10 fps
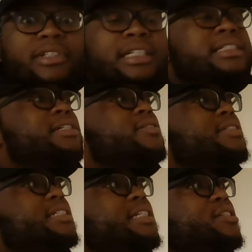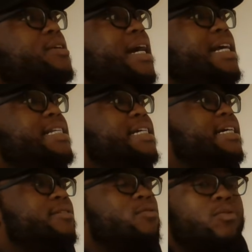So, central
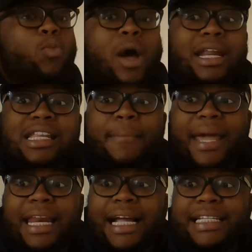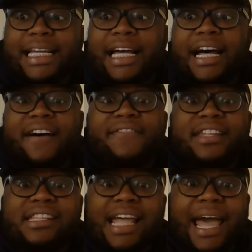idea. What is the main idea of
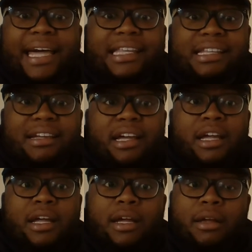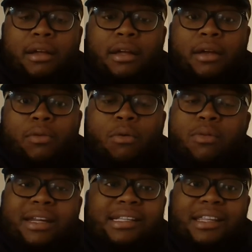this text? Well,
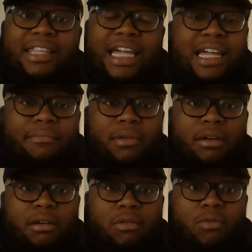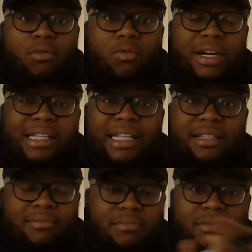what is the theme? What is the
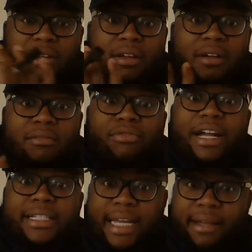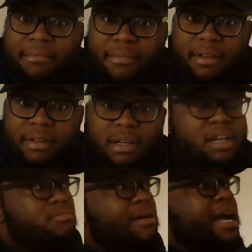friendship?
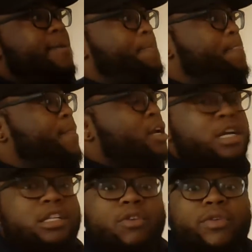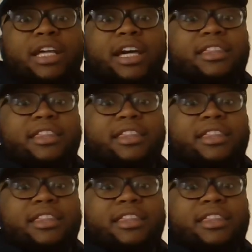Right? So if we look at the